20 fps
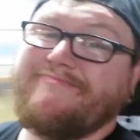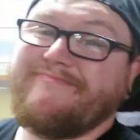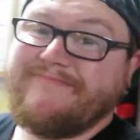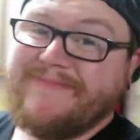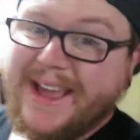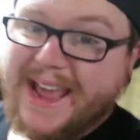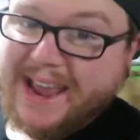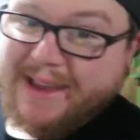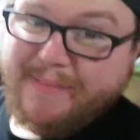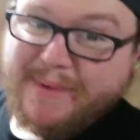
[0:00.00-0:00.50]

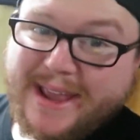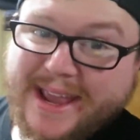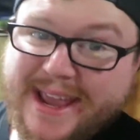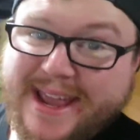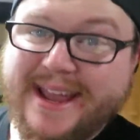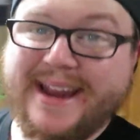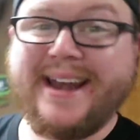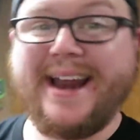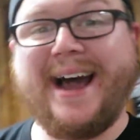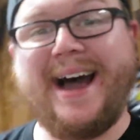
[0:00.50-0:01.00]

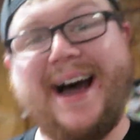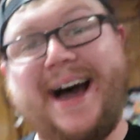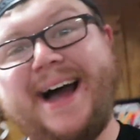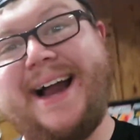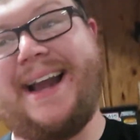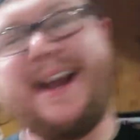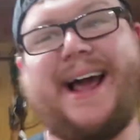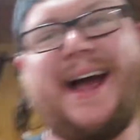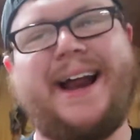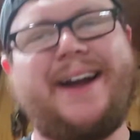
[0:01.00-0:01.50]
Maybe
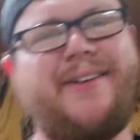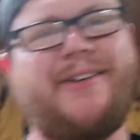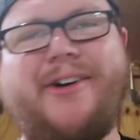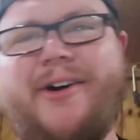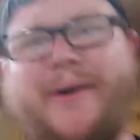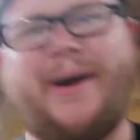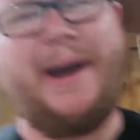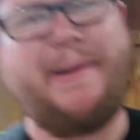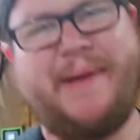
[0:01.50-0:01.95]
not. I don't know.